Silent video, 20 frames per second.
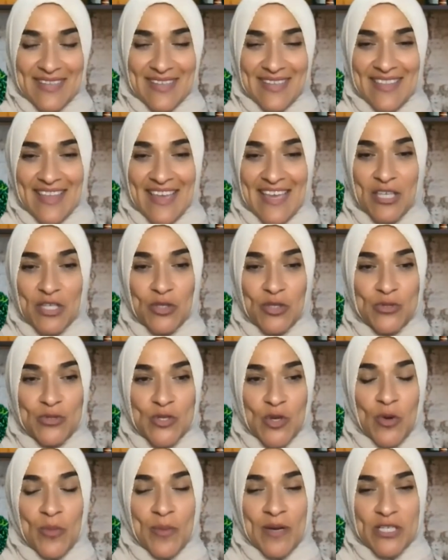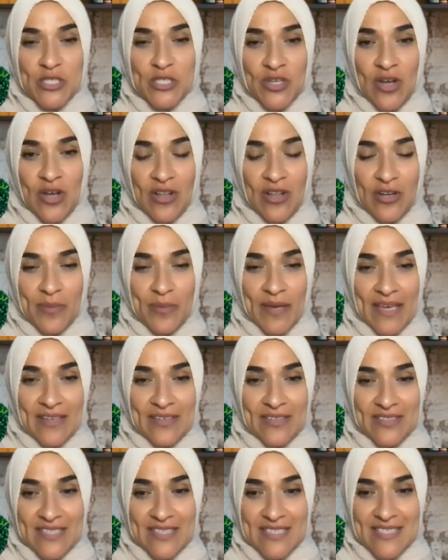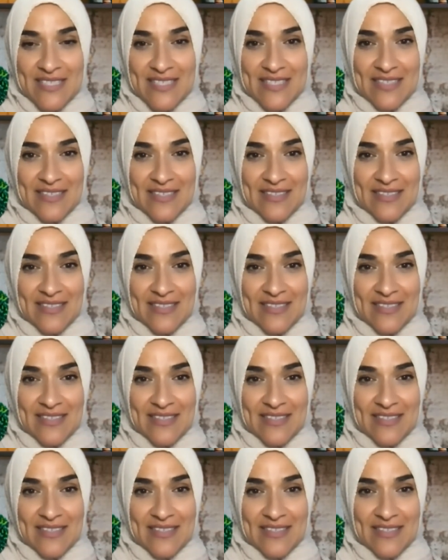Thank you so much to all our panelists.